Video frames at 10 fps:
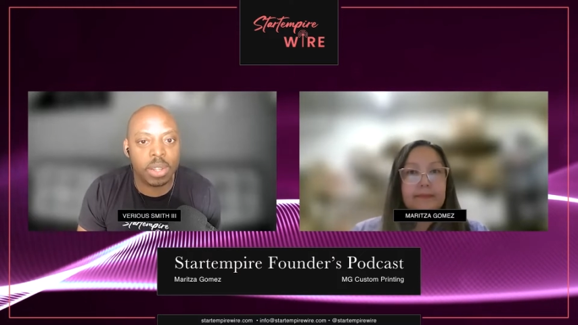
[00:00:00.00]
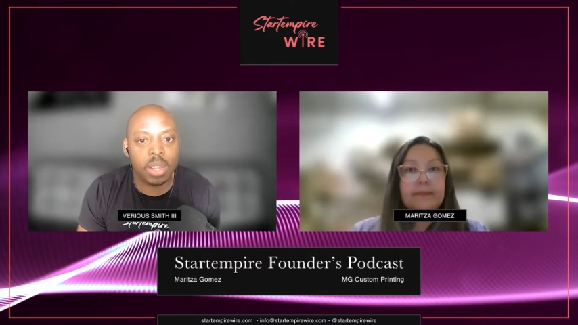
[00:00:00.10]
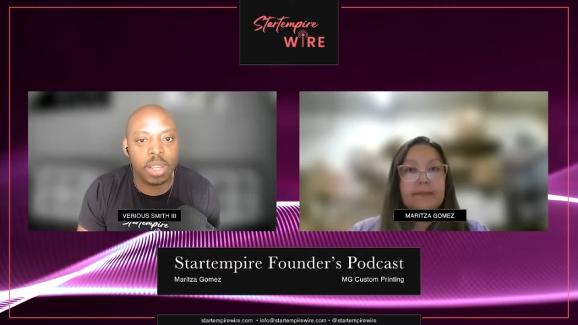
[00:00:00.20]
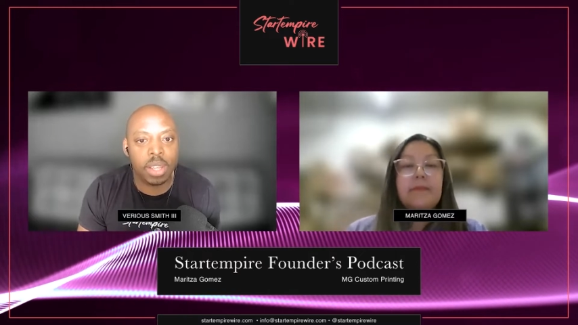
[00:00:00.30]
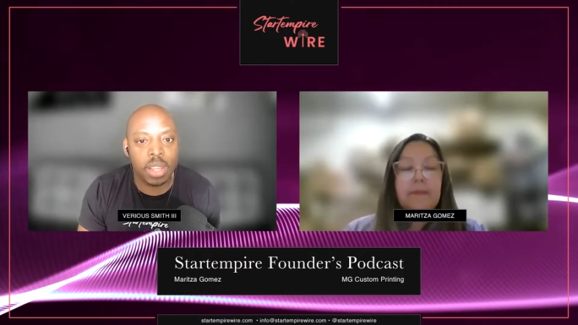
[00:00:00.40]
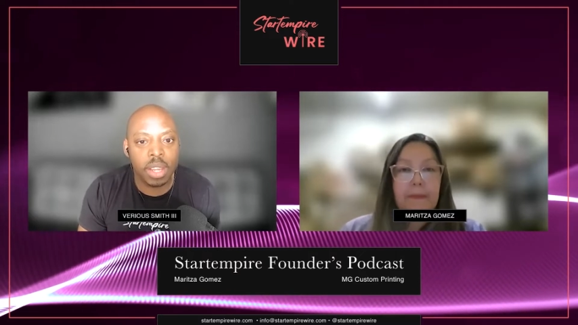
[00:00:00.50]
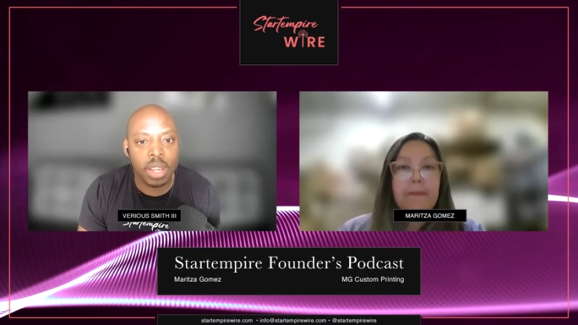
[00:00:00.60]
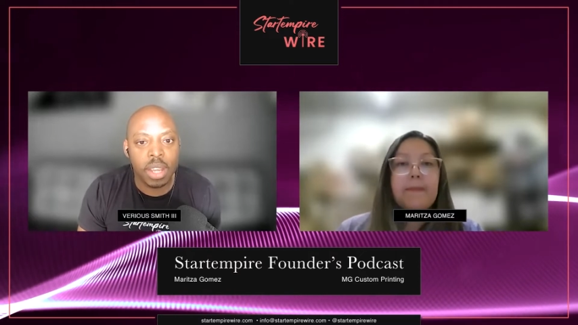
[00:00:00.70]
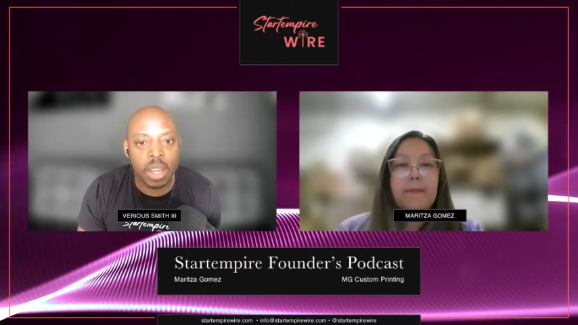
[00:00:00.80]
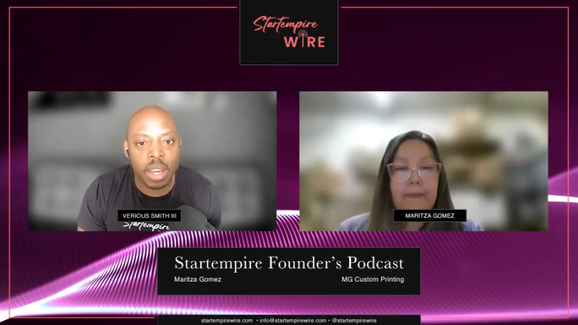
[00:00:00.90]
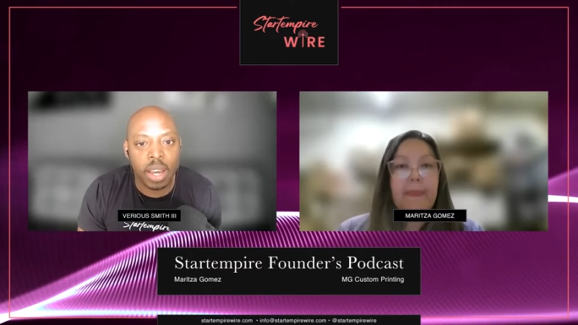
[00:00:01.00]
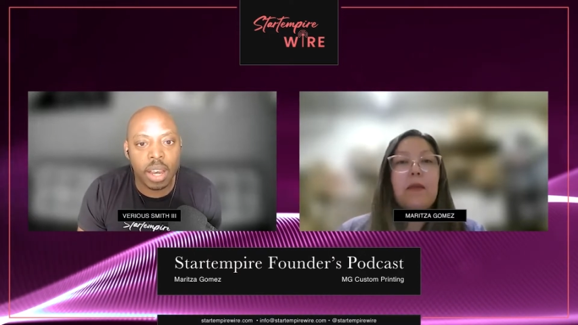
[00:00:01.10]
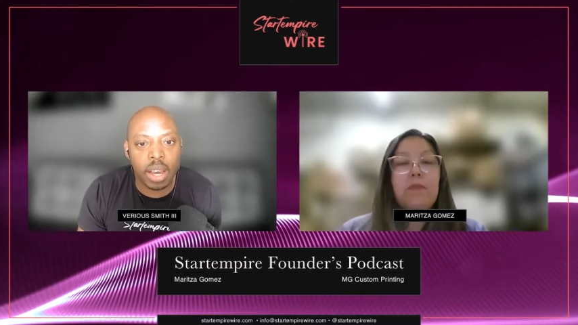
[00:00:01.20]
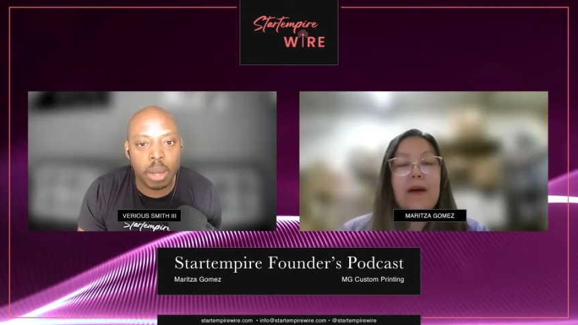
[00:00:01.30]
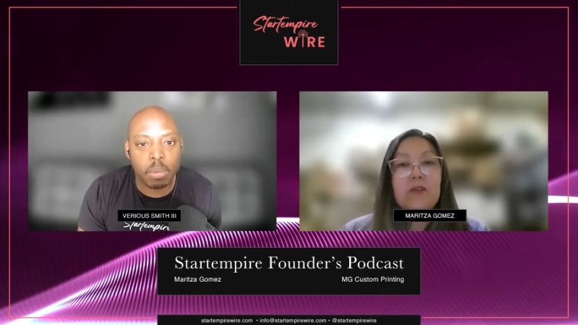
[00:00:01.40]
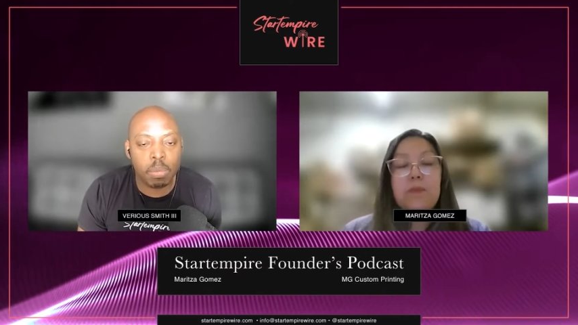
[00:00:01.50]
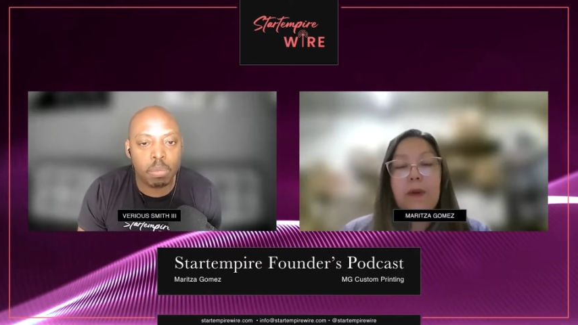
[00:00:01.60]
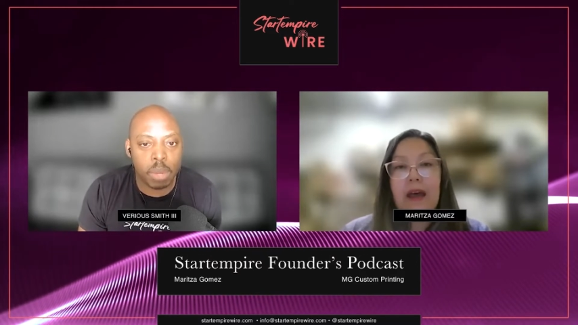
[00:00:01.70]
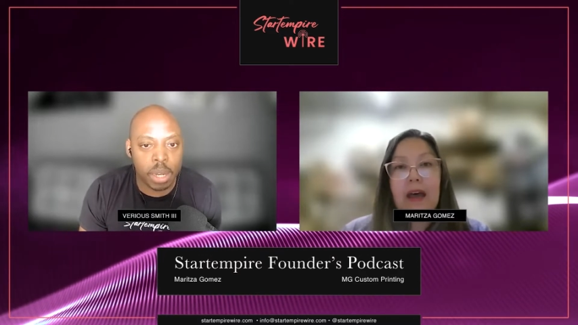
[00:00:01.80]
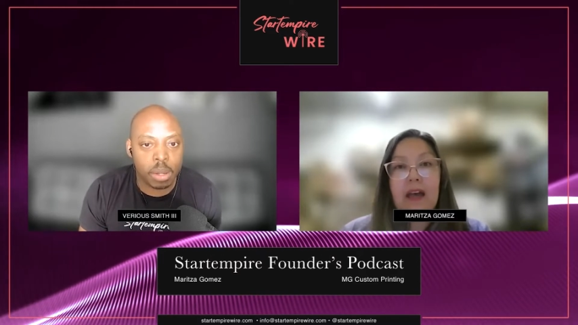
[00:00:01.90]
Speaker 1: and um, mouse
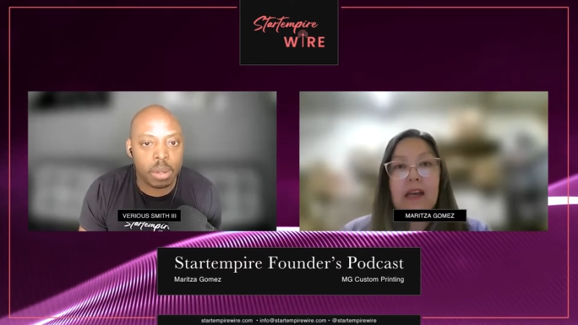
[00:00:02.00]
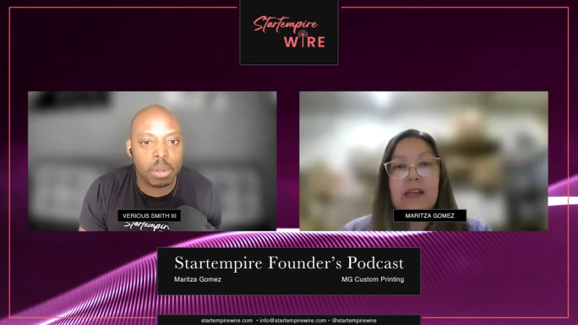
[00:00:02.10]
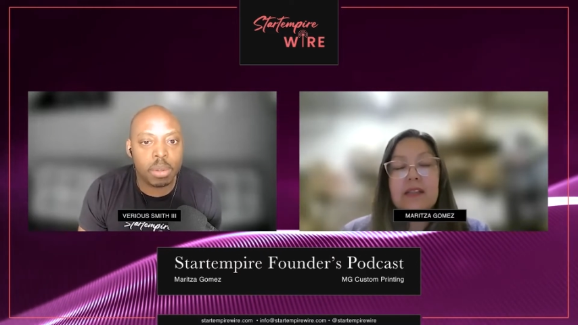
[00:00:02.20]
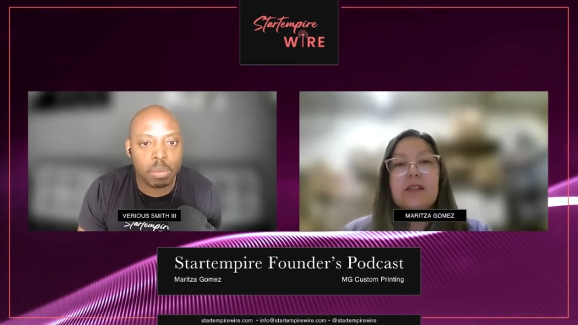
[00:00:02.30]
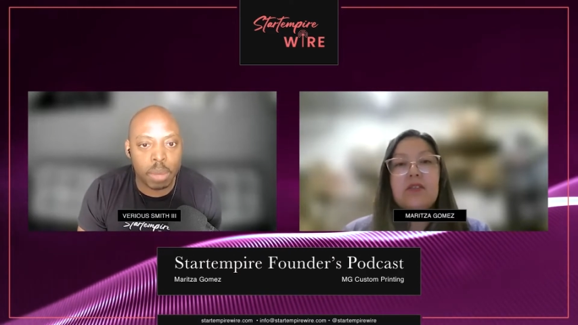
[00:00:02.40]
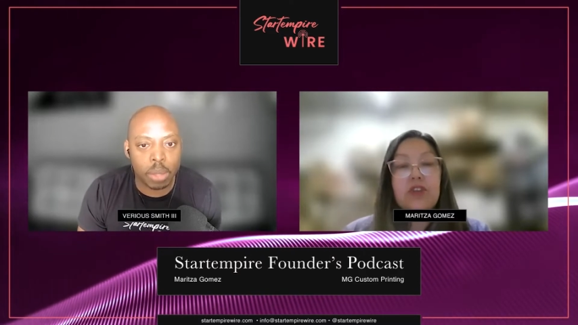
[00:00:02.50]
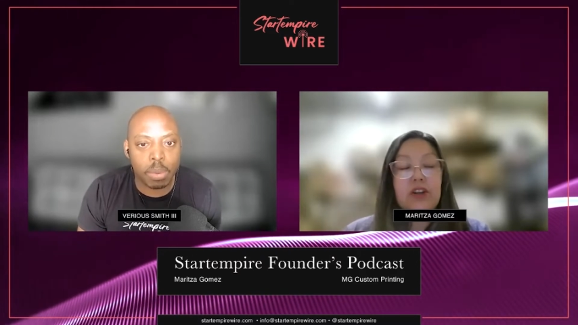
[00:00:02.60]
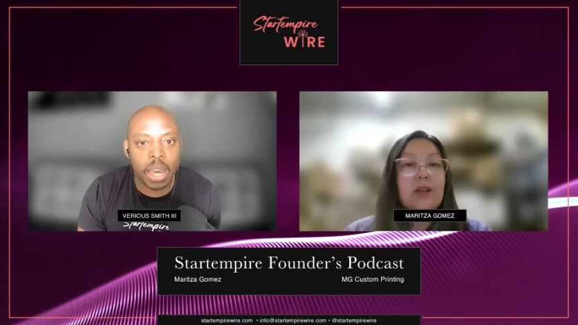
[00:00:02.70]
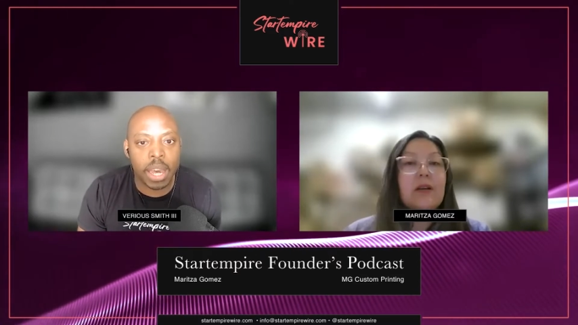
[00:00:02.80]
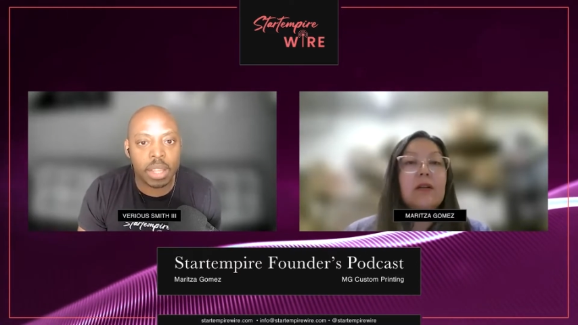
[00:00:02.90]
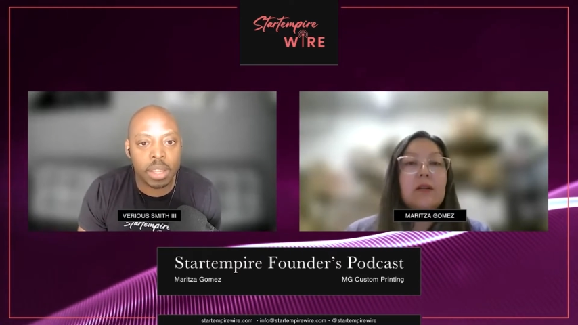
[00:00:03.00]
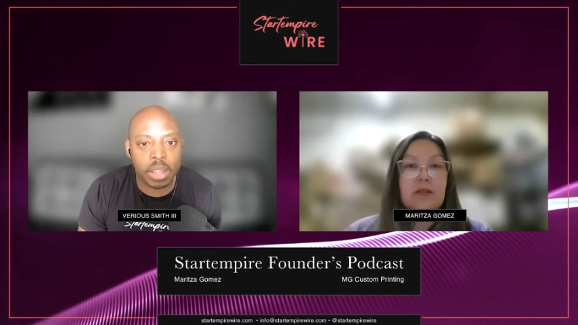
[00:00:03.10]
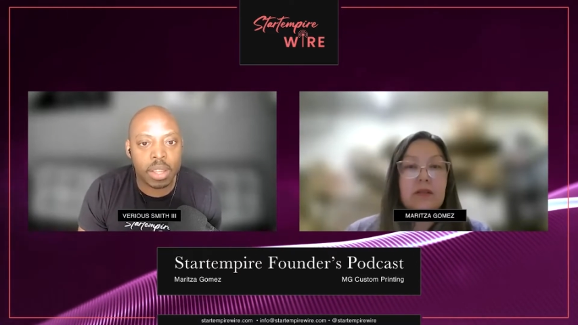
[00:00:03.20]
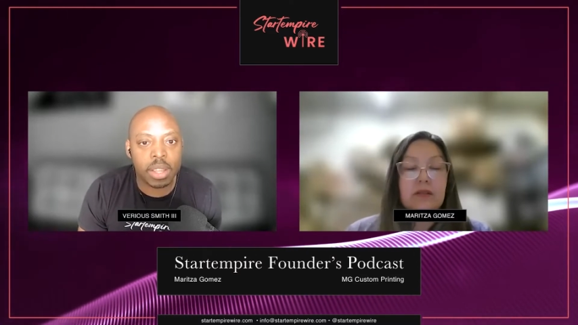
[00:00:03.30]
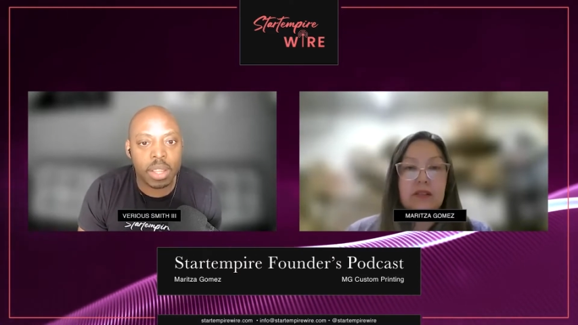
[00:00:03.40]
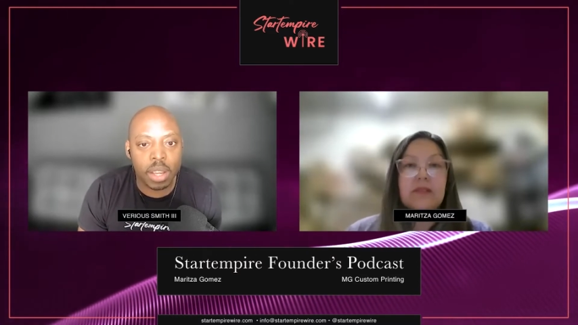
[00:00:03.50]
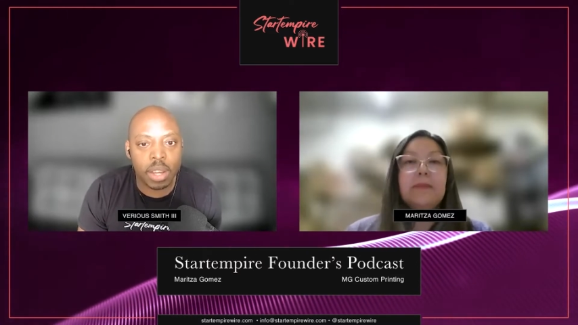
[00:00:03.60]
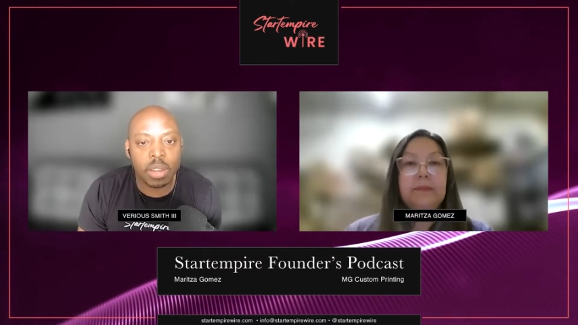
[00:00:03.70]
pads, mouse journals, pads.